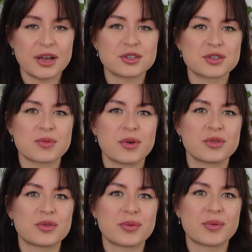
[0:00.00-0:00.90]
I just
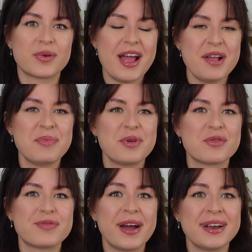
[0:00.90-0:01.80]
want to help you
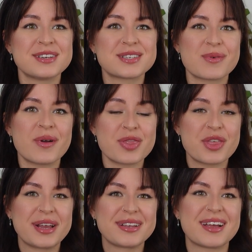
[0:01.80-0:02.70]
find this one
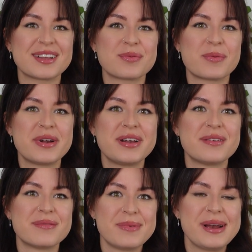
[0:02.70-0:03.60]
thing that will
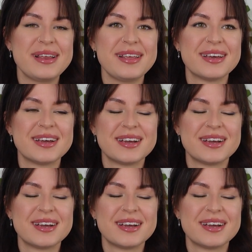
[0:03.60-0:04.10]
really